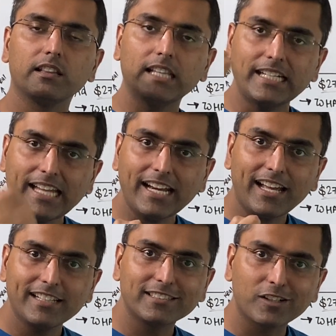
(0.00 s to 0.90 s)
the
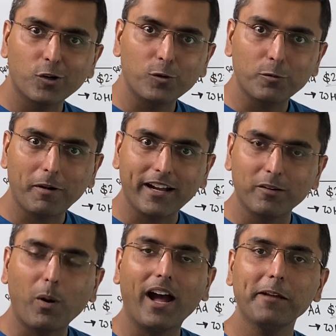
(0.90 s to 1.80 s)
data is the gold mine.
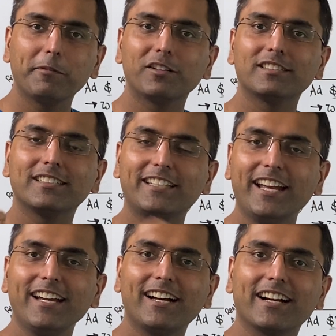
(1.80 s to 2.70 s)
Why? Because the
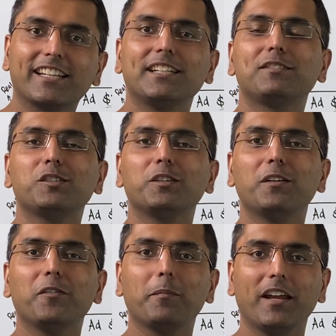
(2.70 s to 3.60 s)
data gives you
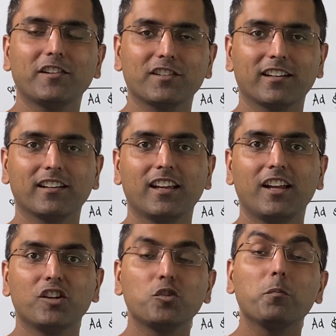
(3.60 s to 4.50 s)
information
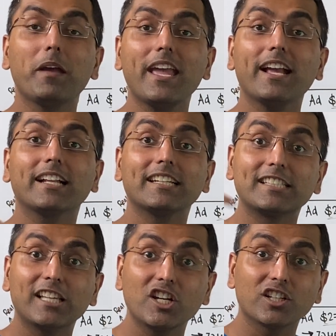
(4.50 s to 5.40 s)
to make
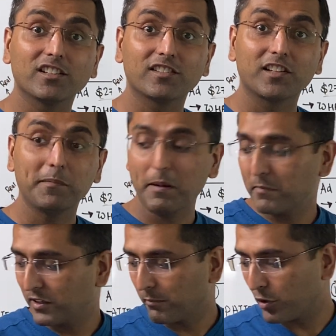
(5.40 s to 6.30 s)
decisions.
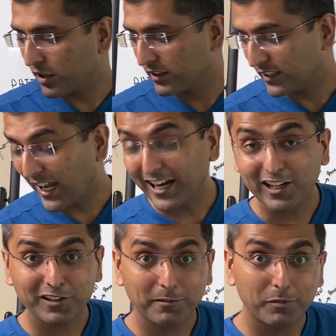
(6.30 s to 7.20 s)
Remember the book, the title
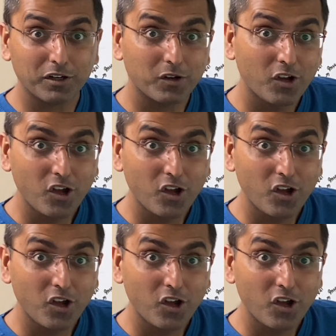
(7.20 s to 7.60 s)
of the book